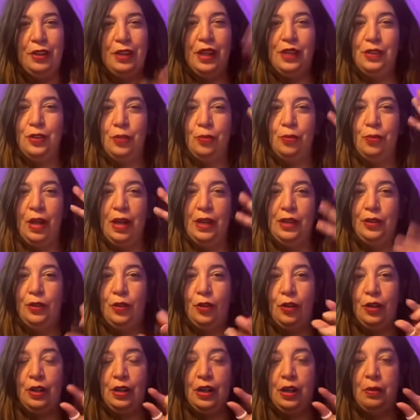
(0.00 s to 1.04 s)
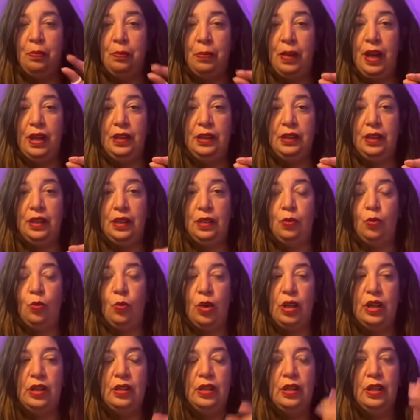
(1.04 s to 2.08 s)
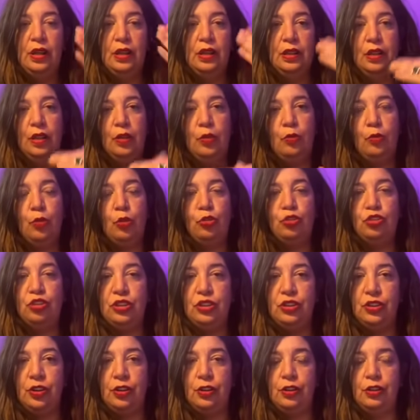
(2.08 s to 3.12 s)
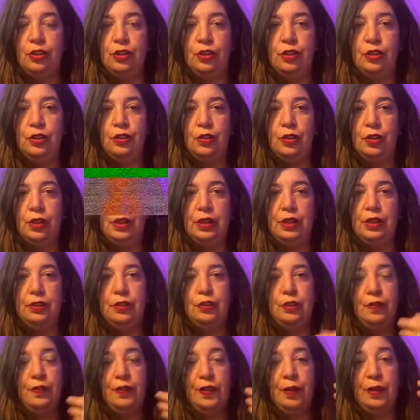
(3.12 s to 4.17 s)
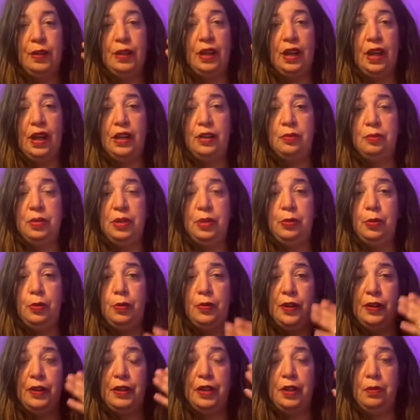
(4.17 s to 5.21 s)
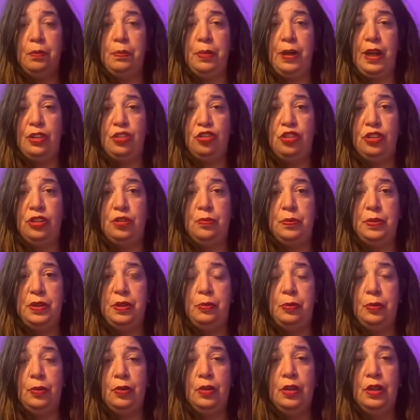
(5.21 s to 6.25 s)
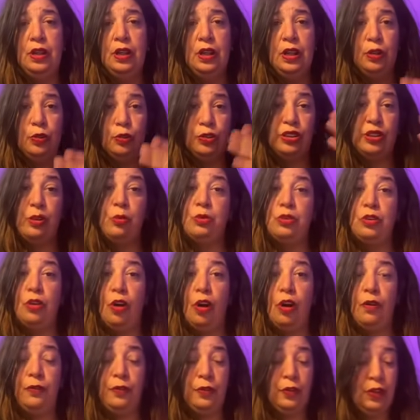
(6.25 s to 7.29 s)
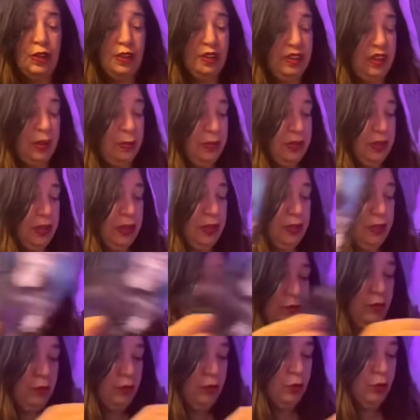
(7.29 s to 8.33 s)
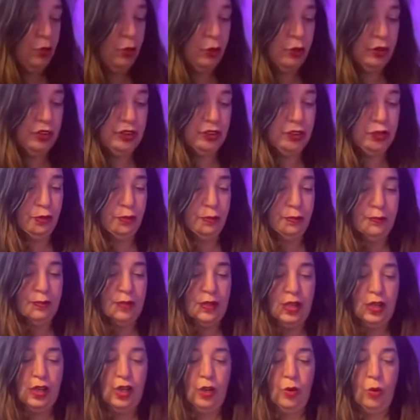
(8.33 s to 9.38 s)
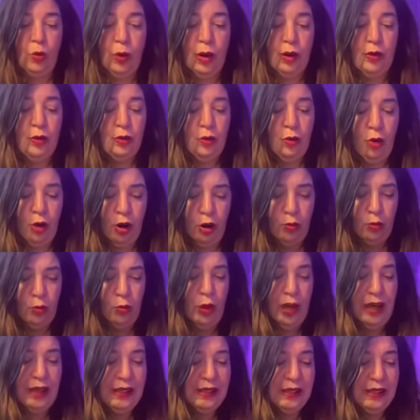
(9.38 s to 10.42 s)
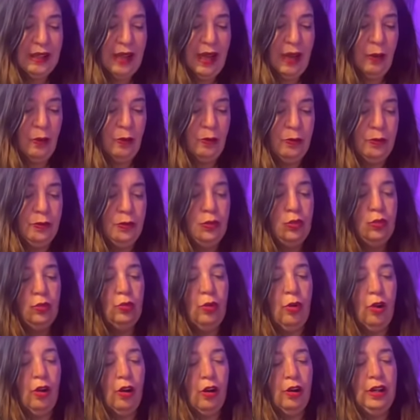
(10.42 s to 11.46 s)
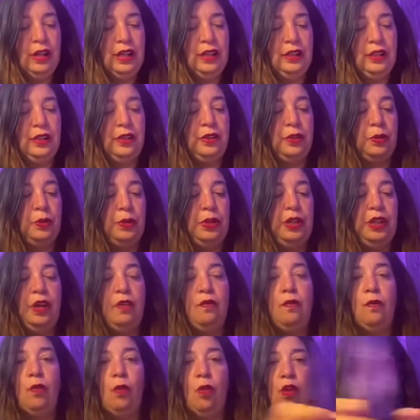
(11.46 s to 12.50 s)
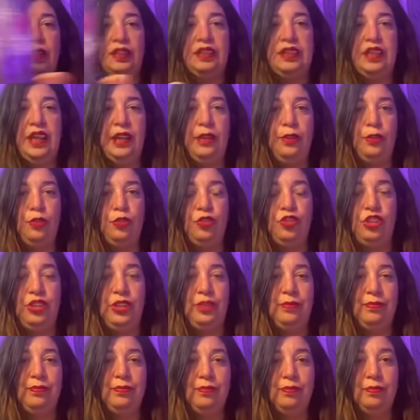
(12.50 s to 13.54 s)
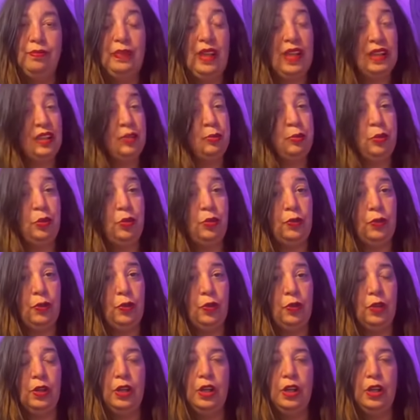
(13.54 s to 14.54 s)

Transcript: and their mind are combined in one. Their emotions are good. They're clear. They're very kind people, very compassionate people. There's someone offering something here towards you. Where you are right now, you are in the Three of Wands energy. That's beautiful.